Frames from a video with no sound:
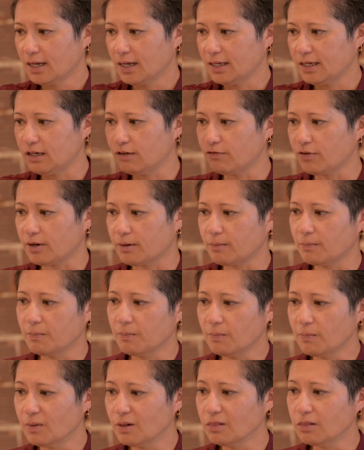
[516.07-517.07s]
even
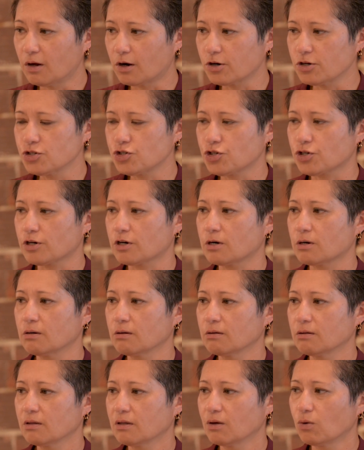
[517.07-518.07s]
larger
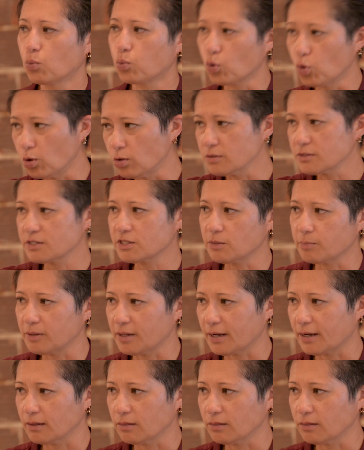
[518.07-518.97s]
roles to play,